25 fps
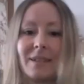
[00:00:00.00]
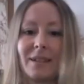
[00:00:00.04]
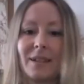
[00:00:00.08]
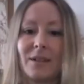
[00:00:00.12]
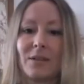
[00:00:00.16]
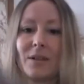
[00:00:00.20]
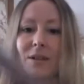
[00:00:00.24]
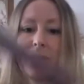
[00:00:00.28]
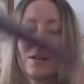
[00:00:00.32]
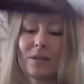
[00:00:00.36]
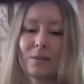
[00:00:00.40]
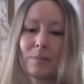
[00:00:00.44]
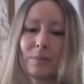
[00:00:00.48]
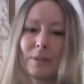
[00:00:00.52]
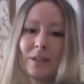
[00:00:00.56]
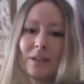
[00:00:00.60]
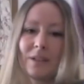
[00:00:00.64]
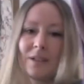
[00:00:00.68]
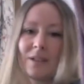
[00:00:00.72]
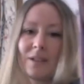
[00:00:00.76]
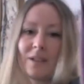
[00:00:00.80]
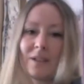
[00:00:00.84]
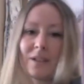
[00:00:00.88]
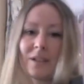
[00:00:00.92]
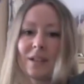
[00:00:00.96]
so long, but
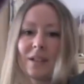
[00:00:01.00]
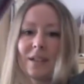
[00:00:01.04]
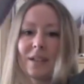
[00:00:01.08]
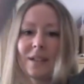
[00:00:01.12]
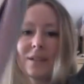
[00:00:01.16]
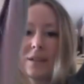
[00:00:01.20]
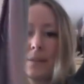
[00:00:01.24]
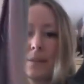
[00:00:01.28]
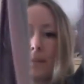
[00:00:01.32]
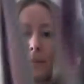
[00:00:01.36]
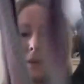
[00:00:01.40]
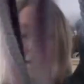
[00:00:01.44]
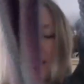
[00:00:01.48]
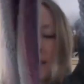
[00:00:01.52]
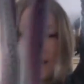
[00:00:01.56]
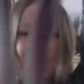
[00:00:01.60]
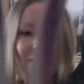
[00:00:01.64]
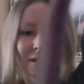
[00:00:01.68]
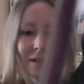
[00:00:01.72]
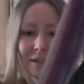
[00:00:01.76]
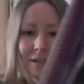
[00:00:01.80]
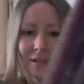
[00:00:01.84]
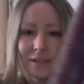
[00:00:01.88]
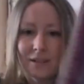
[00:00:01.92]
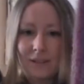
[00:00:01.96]
look, it's
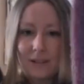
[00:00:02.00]
meters.